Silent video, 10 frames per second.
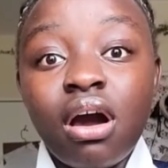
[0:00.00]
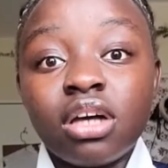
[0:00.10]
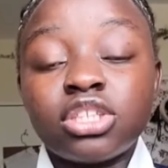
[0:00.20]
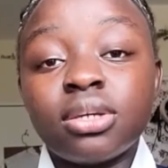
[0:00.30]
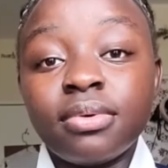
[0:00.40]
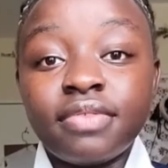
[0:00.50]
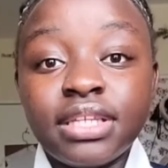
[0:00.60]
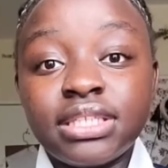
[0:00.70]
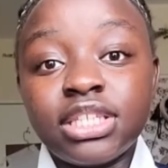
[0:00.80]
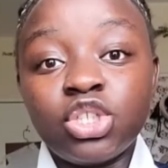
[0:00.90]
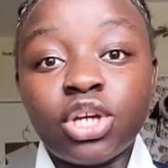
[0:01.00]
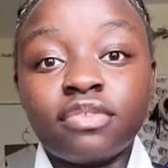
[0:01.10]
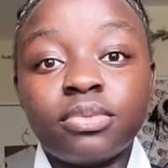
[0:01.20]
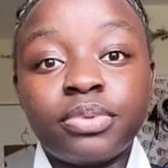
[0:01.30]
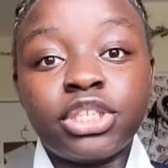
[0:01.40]
some of these things you
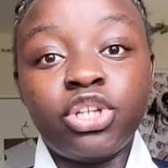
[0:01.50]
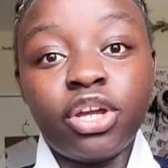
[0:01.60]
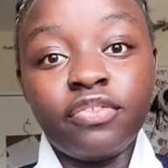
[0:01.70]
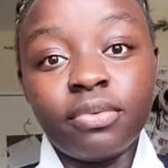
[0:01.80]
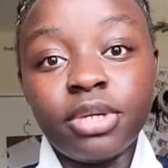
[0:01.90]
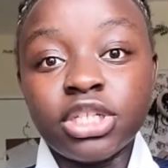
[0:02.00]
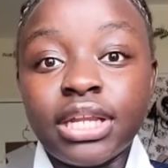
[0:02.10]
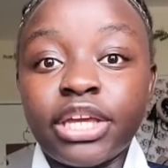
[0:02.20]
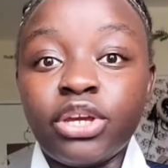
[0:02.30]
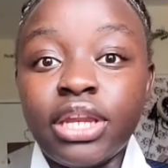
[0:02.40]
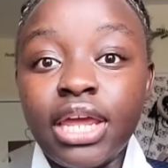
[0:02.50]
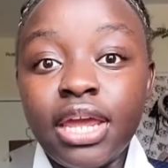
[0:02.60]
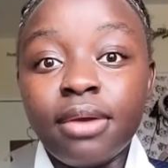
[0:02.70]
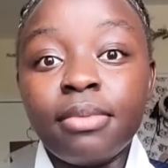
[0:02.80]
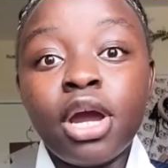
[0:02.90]
have to put in your information, like your
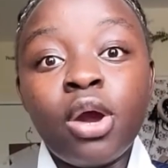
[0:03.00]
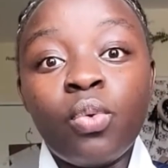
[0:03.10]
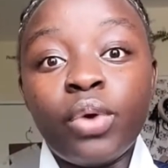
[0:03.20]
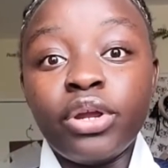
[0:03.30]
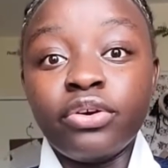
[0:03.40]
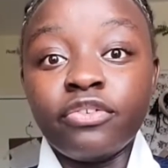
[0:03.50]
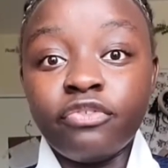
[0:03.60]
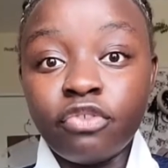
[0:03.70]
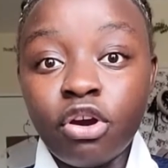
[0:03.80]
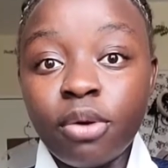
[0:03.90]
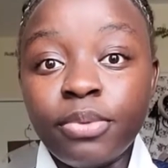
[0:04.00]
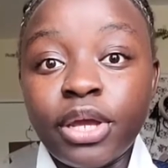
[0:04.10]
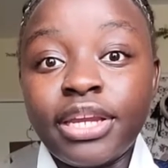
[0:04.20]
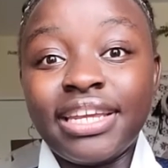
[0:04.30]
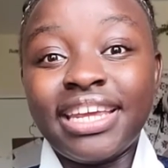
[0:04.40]
name, where you're from, your
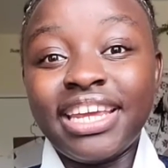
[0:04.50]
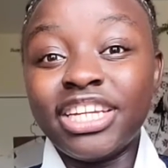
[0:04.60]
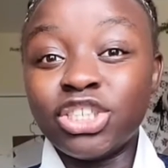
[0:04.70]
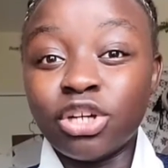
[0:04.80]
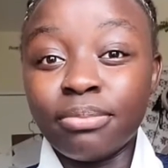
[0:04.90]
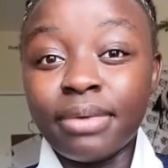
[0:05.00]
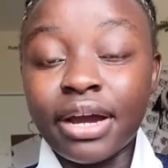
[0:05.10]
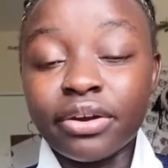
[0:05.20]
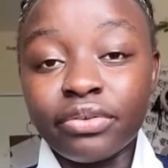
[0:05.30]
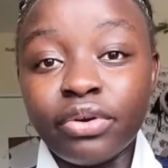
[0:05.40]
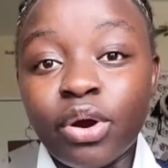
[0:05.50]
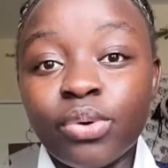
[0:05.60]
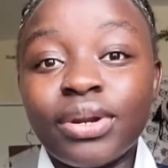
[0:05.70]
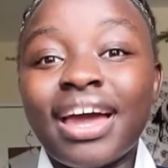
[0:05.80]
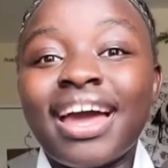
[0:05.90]
education
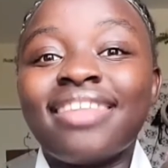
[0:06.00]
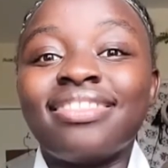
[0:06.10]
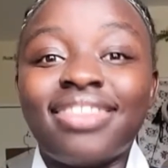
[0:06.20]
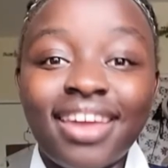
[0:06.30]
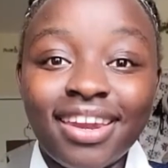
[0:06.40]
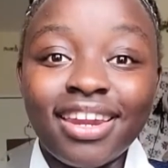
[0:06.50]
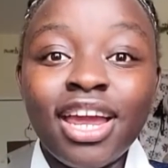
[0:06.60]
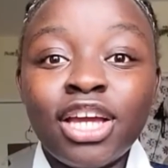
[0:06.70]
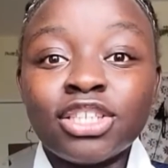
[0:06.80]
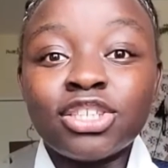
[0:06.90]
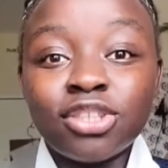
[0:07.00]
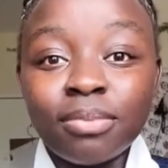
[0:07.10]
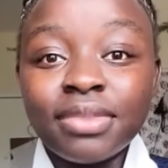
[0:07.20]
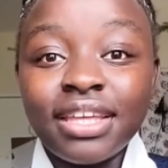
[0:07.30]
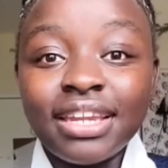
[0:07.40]
background, and then
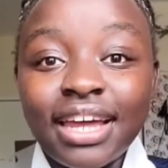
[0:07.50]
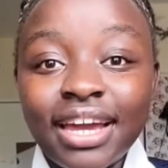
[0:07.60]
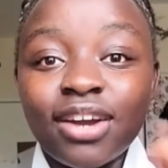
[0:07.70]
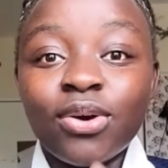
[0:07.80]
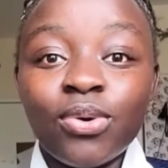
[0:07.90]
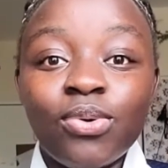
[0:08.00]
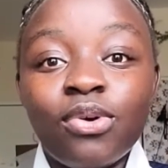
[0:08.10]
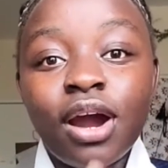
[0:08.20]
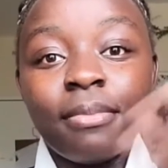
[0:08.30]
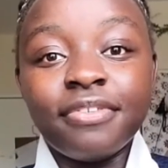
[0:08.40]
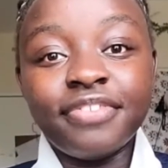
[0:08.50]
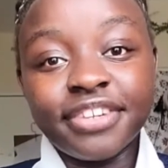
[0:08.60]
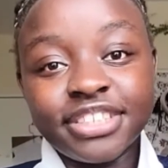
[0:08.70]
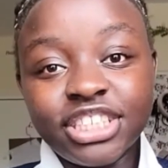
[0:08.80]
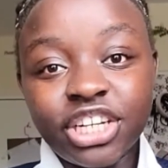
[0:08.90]
something like, oh, I'm a
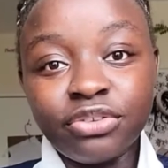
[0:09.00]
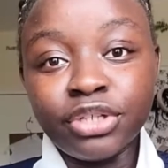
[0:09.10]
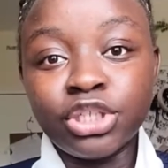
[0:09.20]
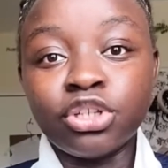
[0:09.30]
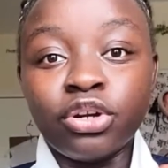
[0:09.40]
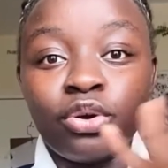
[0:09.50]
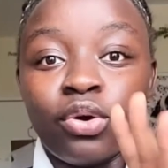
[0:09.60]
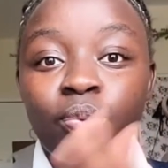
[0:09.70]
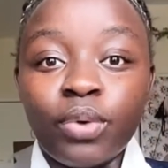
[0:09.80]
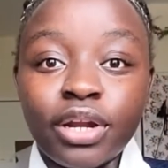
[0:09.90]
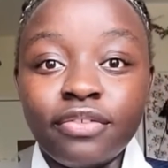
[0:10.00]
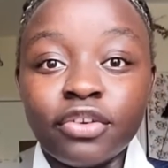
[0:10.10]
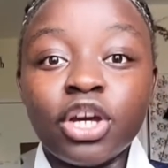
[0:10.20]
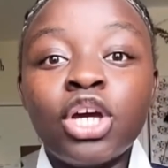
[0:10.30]
first generation or whatever.